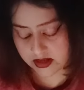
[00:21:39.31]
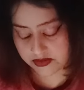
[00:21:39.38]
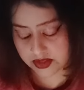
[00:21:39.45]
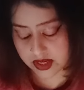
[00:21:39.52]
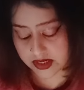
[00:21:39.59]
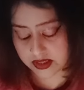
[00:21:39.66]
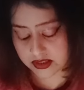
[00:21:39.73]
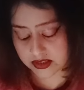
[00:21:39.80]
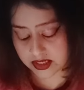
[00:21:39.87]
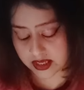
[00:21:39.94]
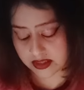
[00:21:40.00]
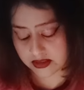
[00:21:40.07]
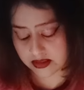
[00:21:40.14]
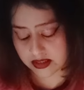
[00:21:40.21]
There is,
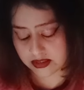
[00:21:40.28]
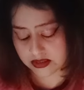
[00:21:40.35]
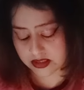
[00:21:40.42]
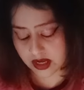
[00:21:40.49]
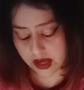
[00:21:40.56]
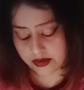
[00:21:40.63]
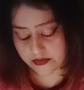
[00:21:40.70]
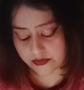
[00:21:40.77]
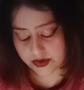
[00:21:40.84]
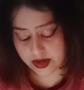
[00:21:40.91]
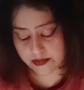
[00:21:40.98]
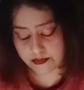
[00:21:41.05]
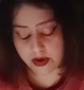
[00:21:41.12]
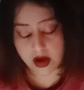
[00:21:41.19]
in this time
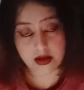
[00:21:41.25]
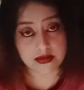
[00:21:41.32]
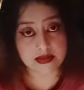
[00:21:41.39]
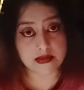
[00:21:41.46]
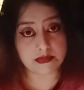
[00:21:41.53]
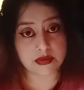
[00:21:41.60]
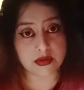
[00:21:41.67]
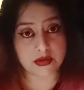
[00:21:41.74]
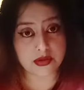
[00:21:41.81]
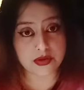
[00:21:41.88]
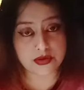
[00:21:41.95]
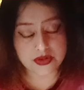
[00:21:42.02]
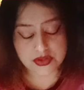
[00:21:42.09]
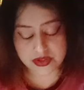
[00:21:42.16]
frame possible,
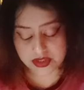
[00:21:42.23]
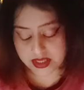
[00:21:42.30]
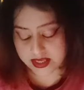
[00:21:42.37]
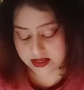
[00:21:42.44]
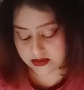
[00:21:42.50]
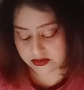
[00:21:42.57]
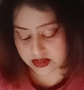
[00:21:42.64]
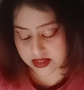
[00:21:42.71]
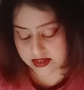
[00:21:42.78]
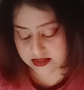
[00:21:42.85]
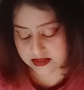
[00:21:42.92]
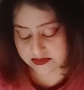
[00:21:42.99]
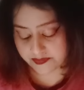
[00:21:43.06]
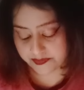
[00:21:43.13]
you're seeing
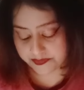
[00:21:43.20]
this.